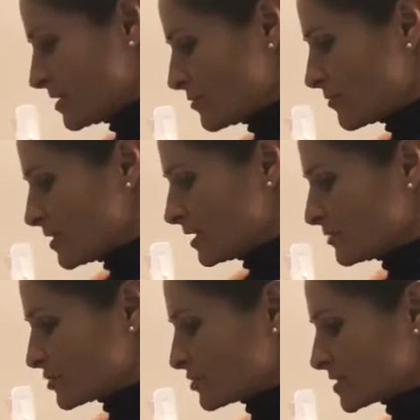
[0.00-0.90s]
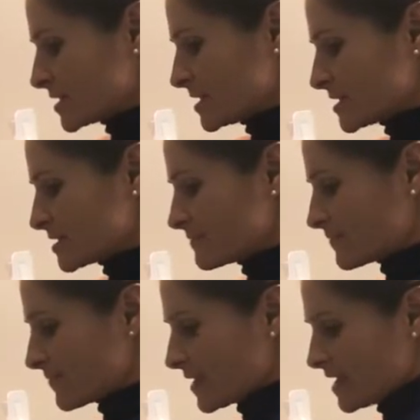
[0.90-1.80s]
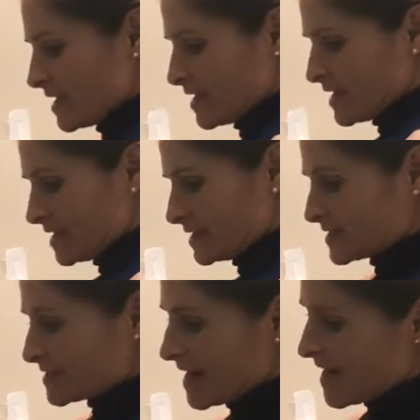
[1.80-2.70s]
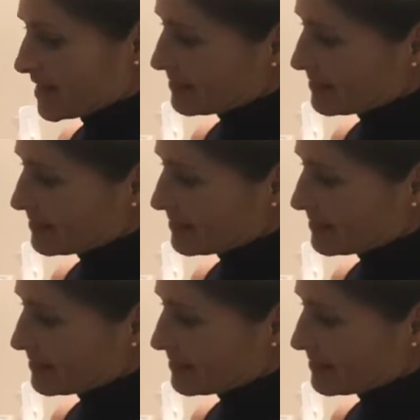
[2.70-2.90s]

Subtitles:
we'll use this instead.